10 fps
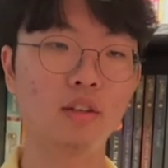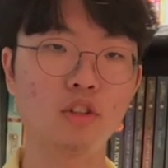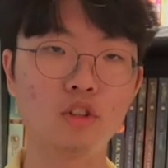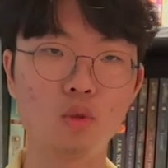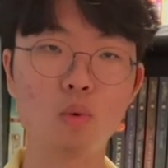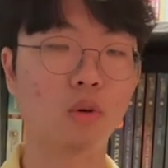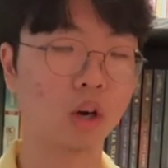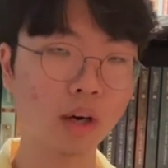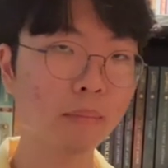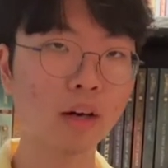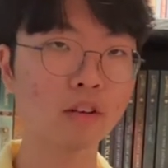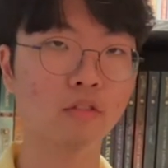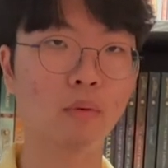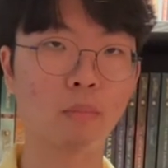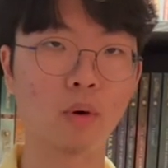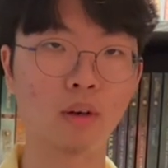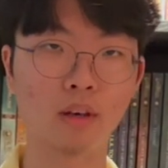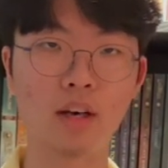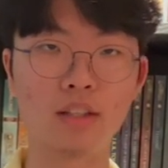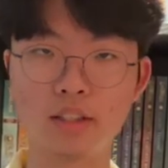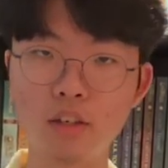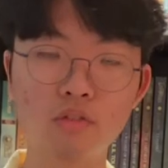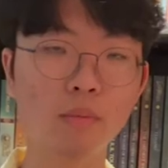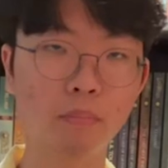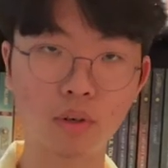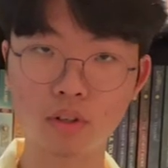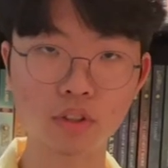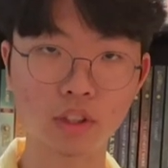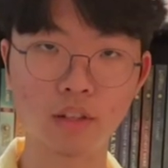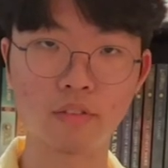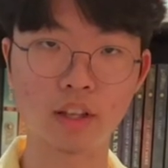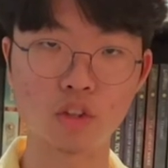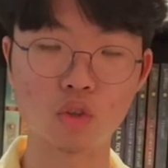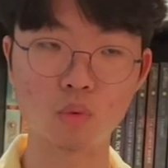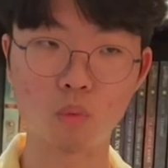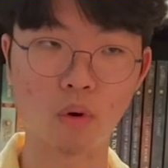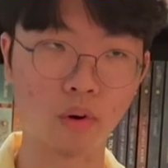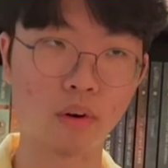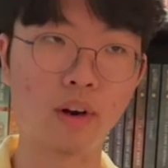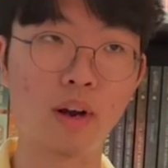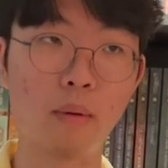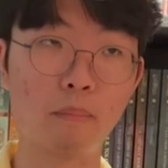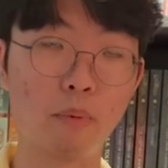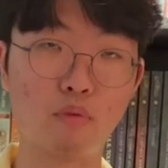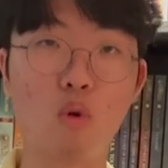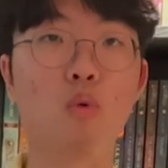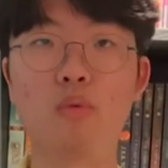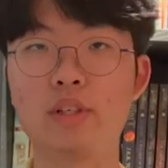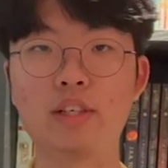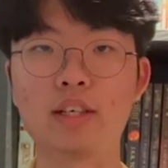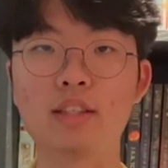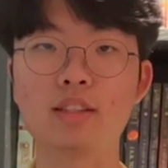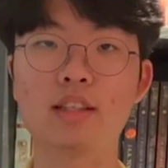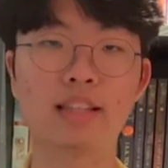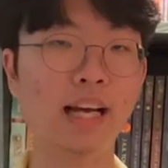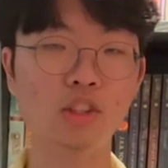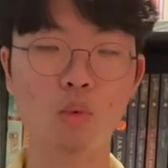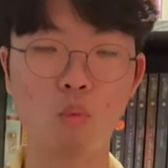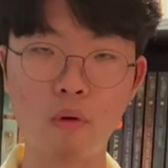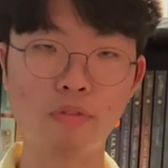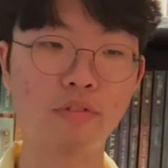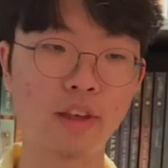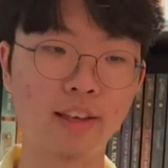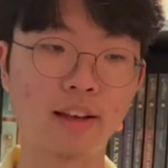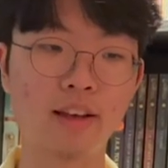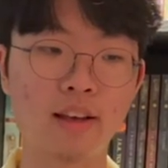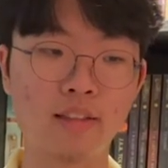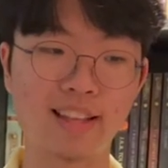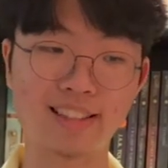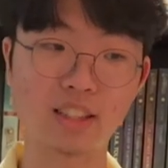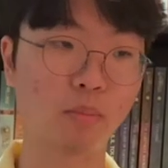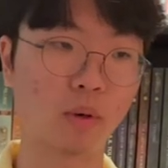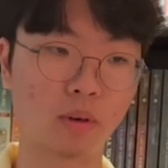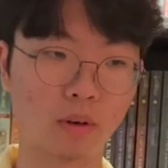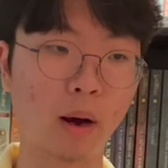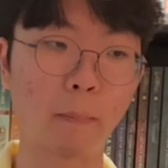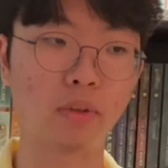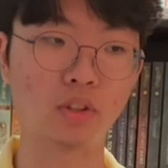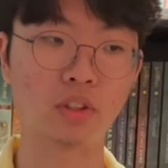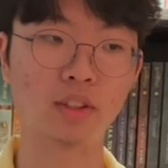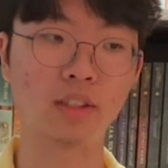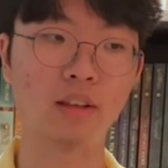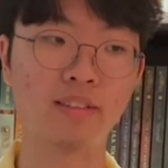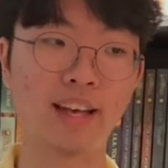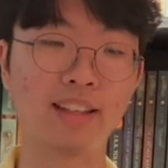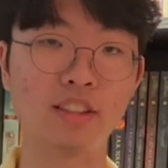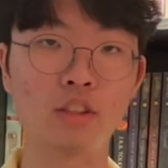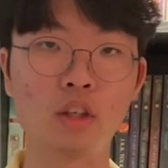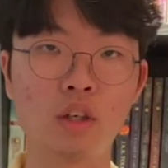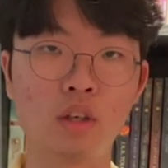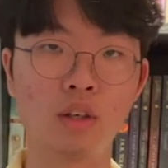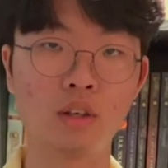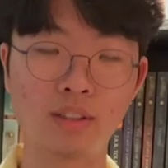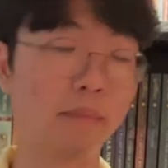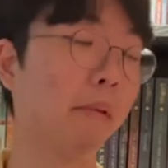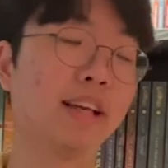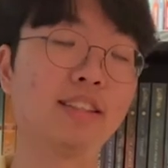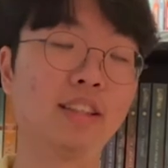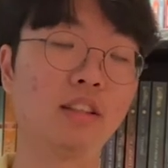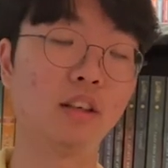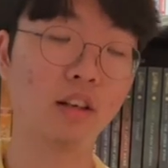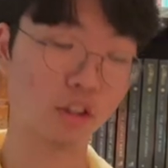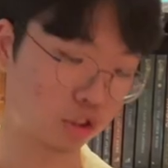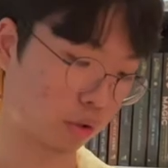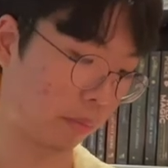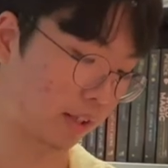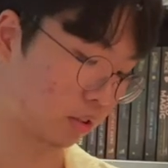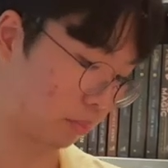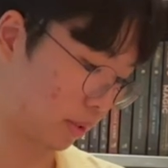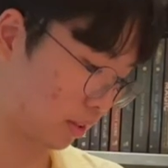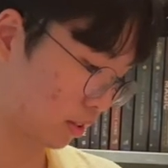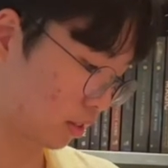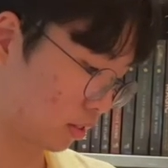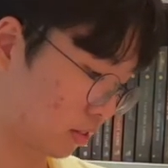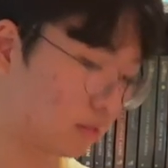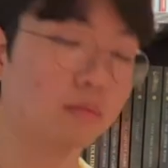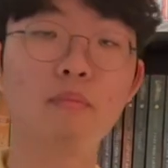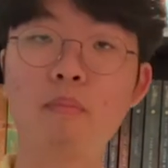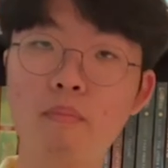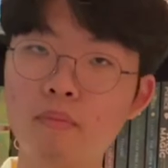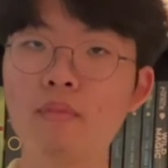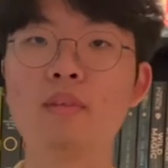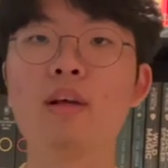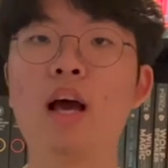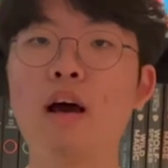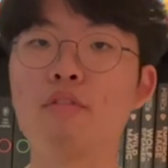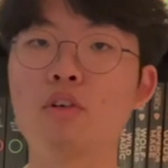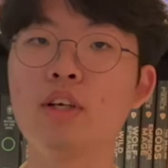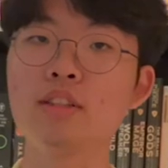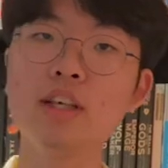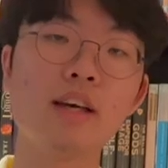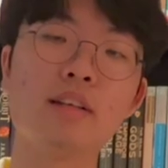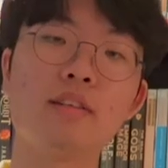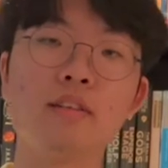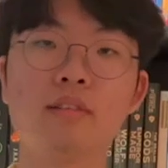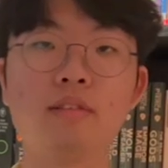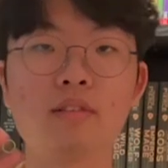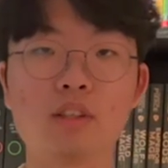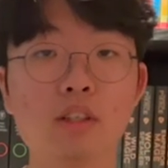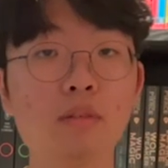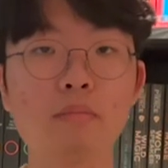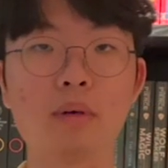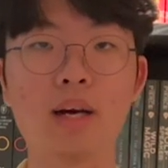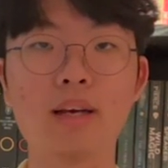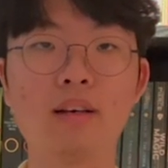you will come out of the book a different person than you were before reading it. That's one thing that this book accomplishes that is that makes it a true masterpiece. Have a great day. Goodbye.